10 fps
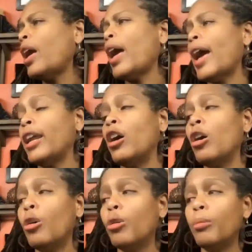At
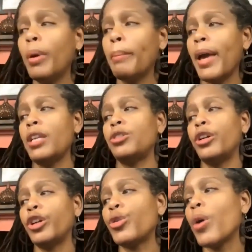home, Mae
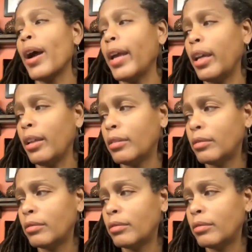started crying.